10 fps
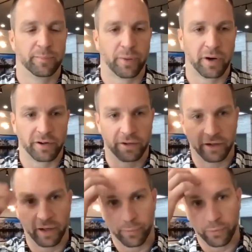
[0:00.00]

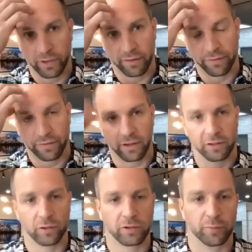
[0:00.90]
partnered up with a
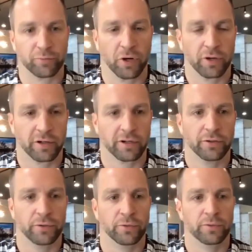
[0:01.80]
local broker
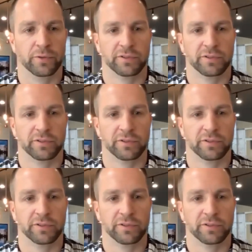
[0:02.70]
who